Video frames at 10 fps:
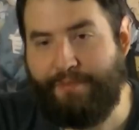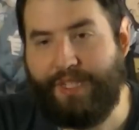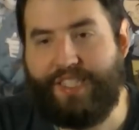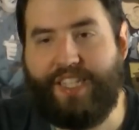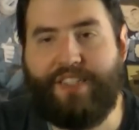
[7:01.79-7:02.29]

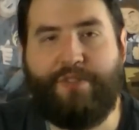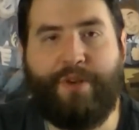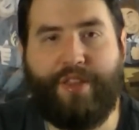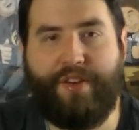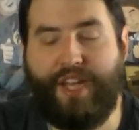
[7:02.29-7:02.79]
but uh, some
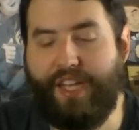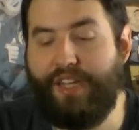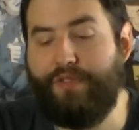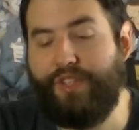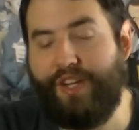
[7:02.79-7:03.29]
other
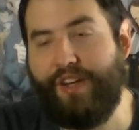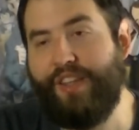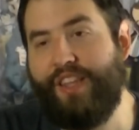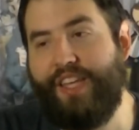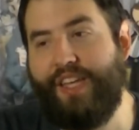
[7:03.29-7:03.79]
negatives
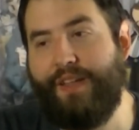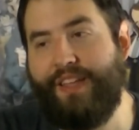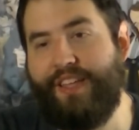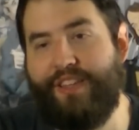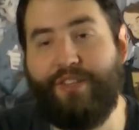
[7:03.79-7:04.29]
here. The
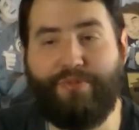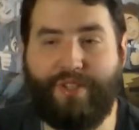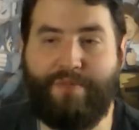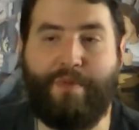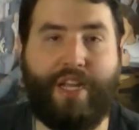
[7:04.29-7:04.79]
this
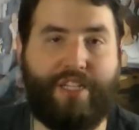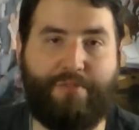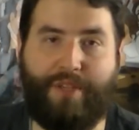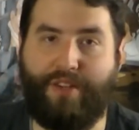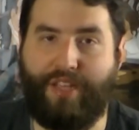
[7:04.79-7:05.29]
one might just
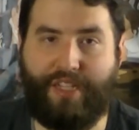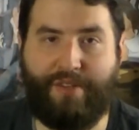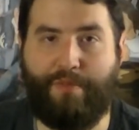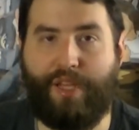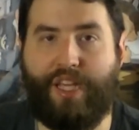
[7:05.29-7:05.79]
be unique
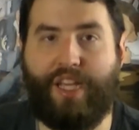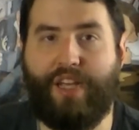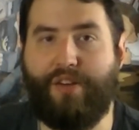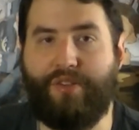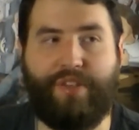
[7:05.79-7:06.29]
to me
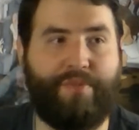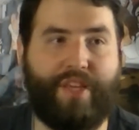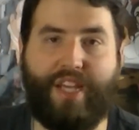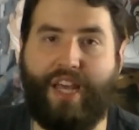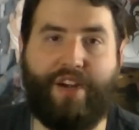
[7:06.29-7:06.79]
or
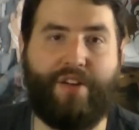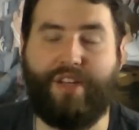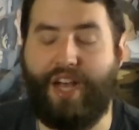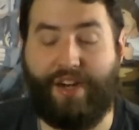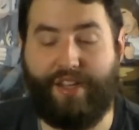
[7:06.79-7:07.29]
something. I don't know
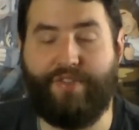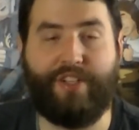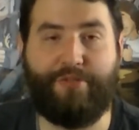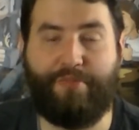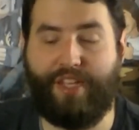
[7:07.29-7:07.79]
how to even
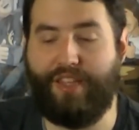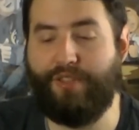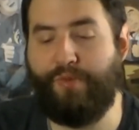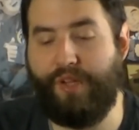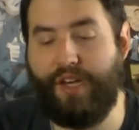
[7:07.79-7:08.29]
explain
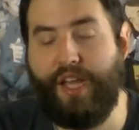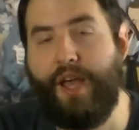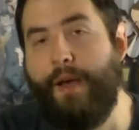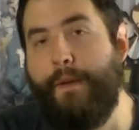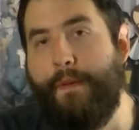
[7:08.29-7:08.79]
this one,
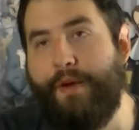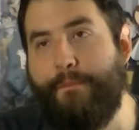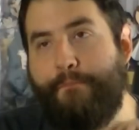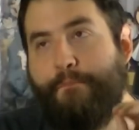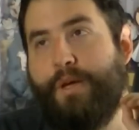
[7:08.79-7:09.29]

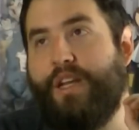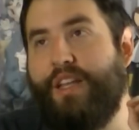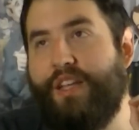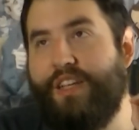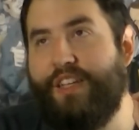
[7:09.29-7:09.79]
but
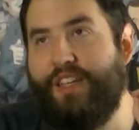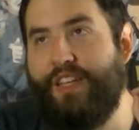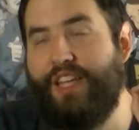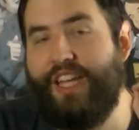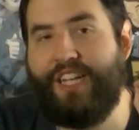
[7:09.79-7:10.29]

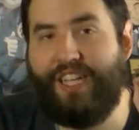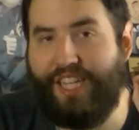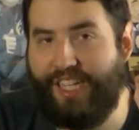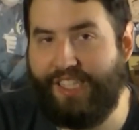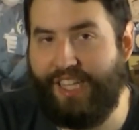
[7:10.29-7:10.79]
it
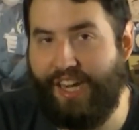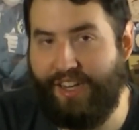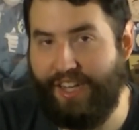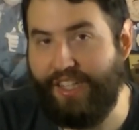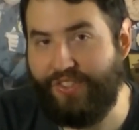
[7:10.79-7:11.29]
collects a lot
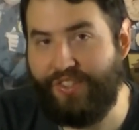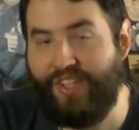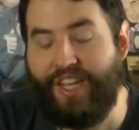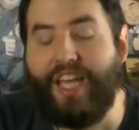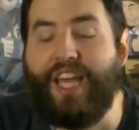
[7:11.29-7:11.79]
of dust.
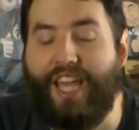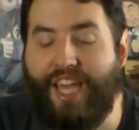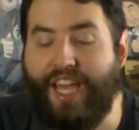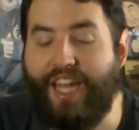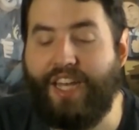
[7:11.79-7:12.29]

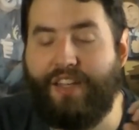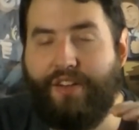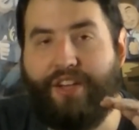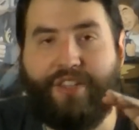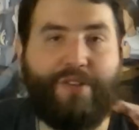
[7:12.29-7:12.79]
And
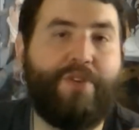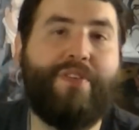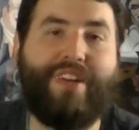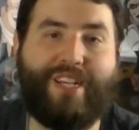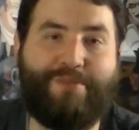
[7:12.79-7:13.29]
okay, so if you
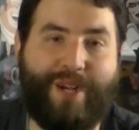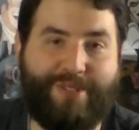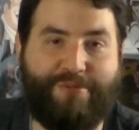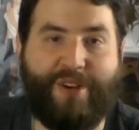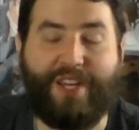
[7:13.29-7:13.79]
have an
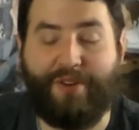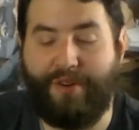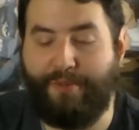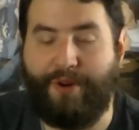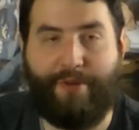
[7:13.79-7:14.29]
Xbox One, you
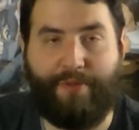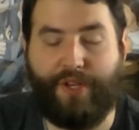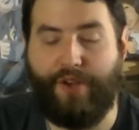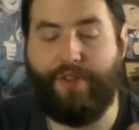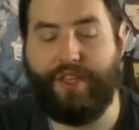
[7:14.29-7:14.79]
already probably
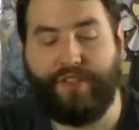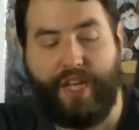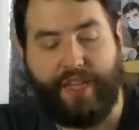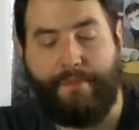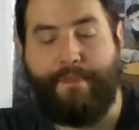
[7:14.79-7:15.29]
know this.
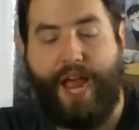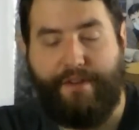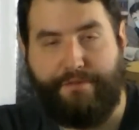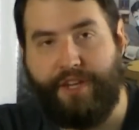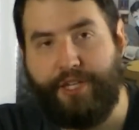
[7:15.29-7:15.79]
The
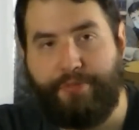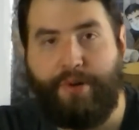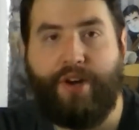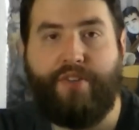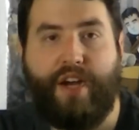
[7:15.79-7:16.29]
matte finish
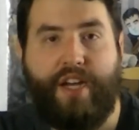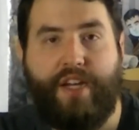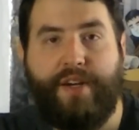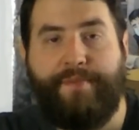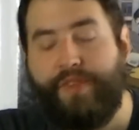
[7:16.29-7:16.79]
part right
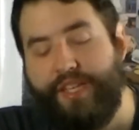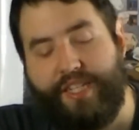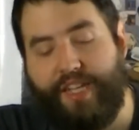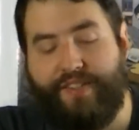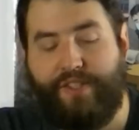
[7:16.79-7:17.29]
here
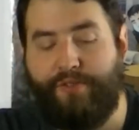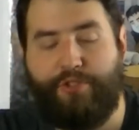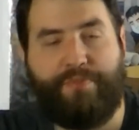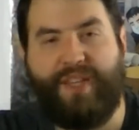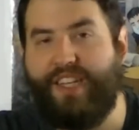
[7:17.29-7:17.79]
tends to
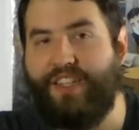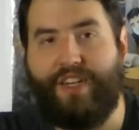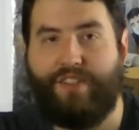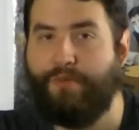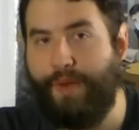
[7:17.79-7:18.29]
just be a
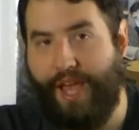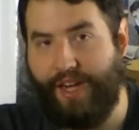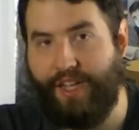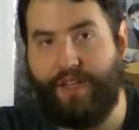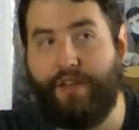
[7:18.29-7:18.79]
dust
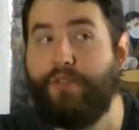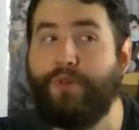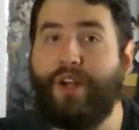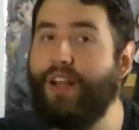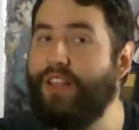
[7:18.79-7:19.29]
magnet,
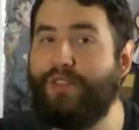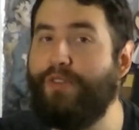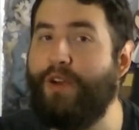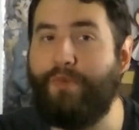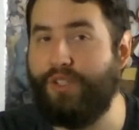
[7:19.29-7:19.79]
regardless of
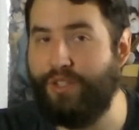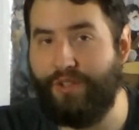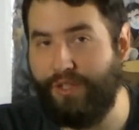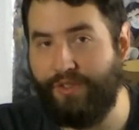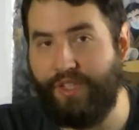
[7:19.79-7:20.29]
how much you
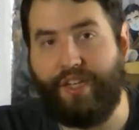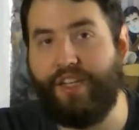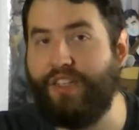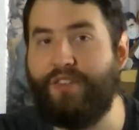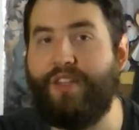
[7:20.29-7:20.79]
use it. It
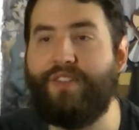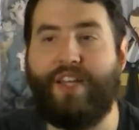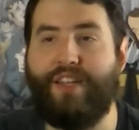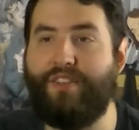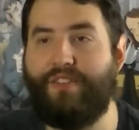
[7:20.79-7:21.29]
doesn't. It's
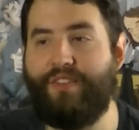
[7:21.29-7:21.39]
not a.